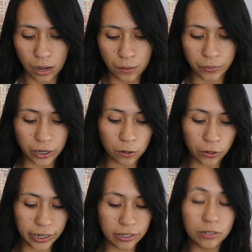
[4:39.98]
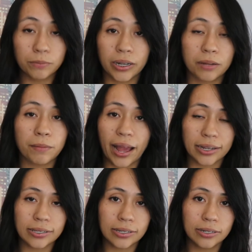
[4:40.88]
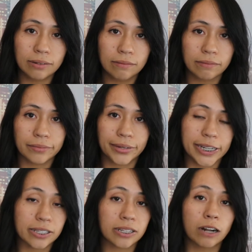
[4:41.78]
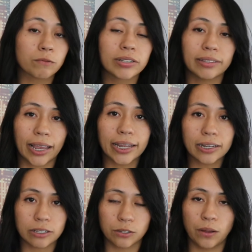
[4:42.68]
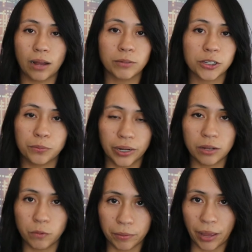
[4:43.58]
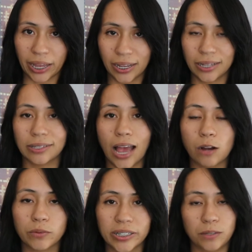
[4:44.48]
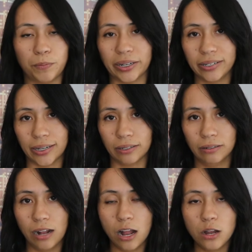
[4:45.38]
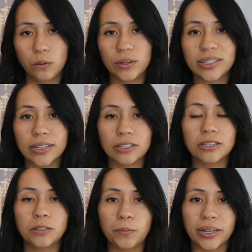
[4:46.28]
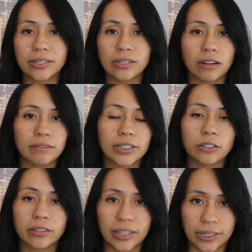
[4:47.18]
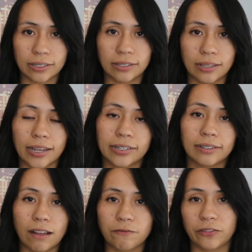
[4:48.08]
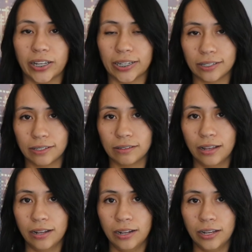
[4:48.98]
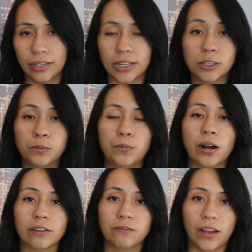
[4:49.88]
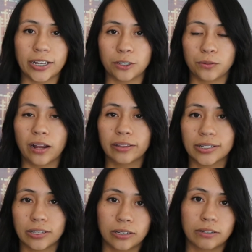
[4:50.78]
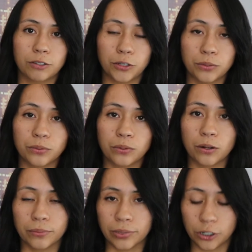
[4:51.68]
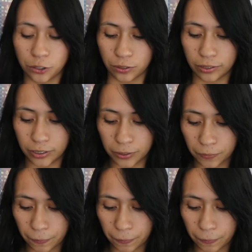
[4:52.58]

But according to Money Magazine, it's not related to how much money we make, it's how we spend it. We tend to spend it on little things like Netflix, like Spotify, to not listen to commercials.